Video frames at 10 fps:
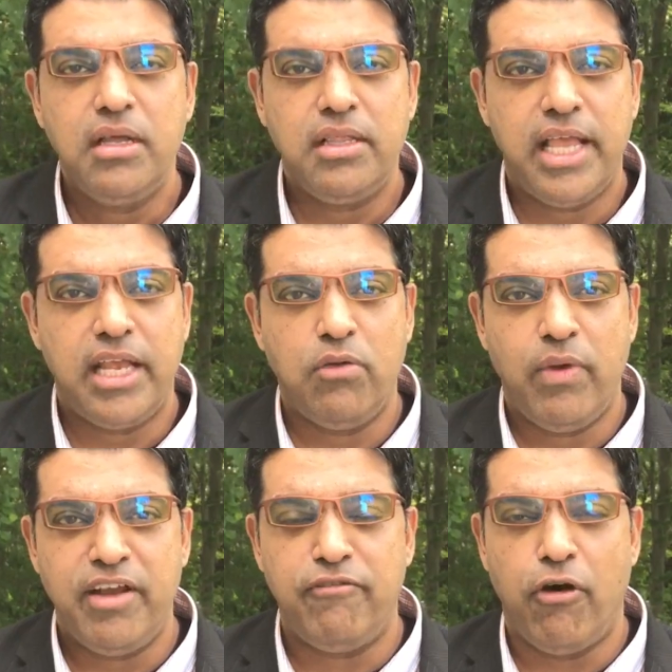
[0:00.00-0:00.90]
They can
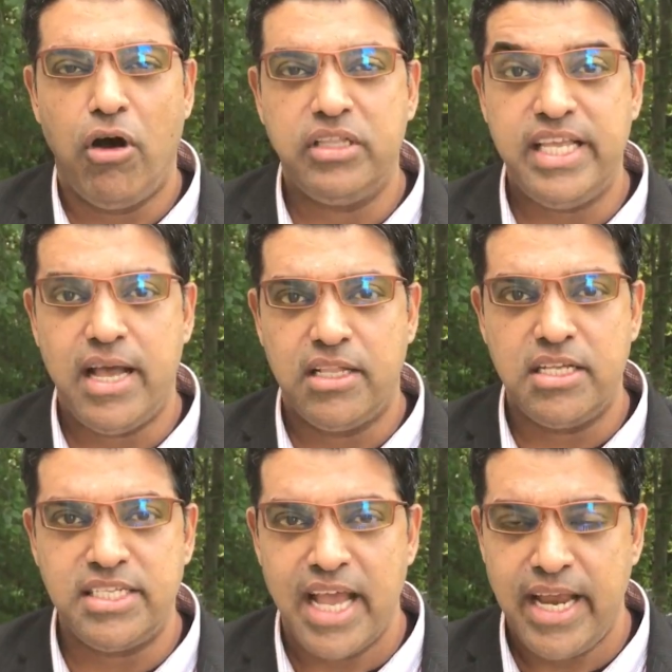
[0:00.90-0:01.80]
wait for the
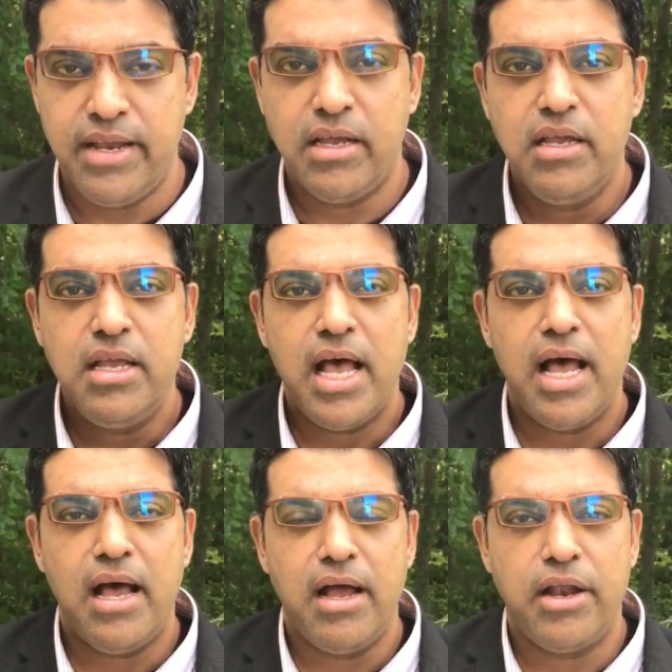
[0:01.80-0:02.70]
other side
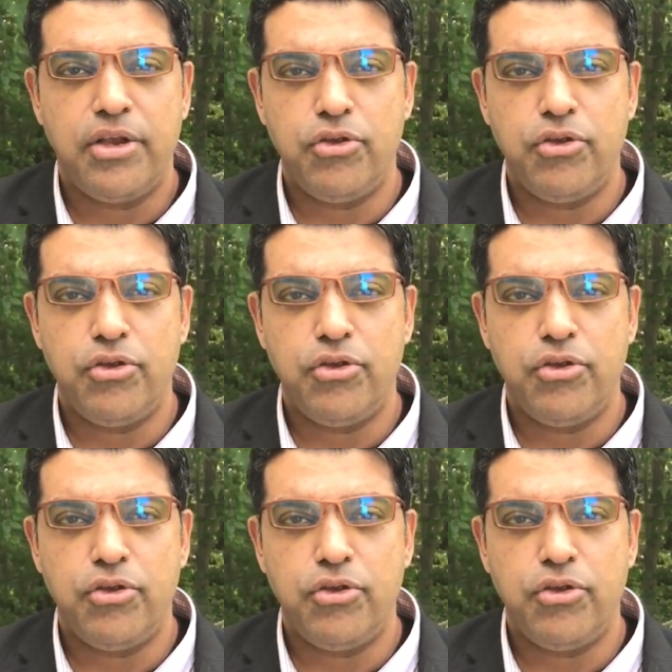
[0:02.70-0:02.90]
uh,